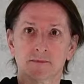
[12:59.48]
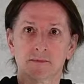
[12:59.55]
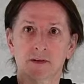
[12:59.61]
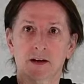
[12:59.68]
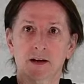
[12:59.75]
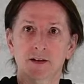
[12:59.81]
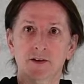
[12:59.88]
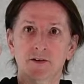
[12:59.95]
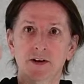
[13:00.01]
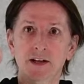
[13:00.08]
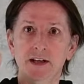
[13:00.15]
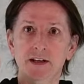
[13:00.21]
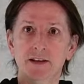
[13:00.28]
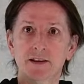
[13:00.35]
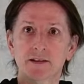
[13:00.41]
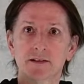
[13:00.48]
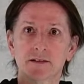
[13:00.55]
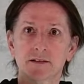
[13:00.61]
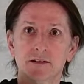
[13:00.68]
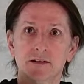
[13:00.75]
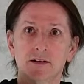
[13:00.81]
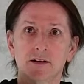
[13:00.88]
underneath,
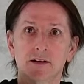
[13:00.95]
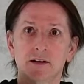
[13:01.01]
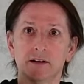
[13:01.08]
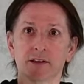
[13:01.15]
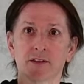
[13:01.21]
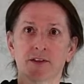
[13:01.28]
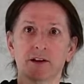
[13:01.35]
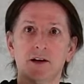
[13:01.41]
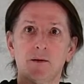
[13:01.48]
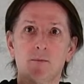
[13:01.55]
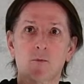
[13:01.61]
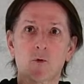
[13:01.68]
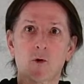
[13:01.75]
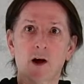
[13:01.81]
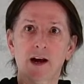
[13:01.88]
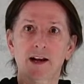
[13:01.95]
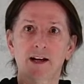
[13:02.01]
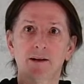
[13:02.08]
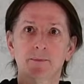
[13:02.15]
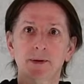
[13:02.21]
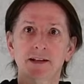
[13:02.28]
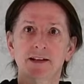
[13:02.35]
thumb right
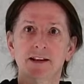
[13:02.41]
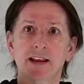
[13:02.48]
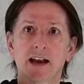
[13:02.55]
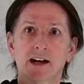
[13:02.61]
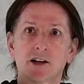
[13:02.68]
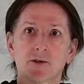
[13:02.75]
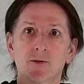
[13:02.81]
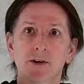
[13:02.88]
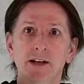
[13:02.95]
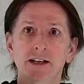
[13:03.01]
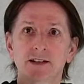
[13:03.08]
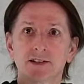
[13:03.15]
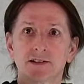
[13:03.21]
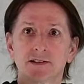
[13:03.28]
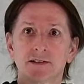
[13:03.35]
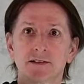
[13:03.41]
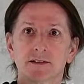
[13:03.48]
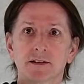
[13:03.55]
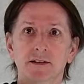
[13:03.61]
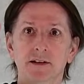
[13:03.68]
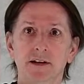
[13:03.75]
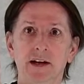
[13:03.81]
up into that crease,
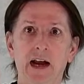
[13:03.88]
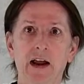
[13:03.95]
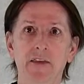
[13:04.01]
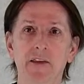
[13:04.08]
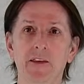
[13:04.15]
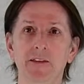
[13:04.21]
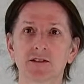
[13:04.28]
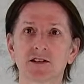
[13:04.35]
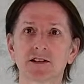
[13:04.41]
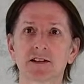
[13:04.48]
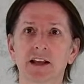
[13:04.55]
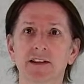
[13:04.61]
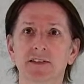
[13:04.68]
and then just let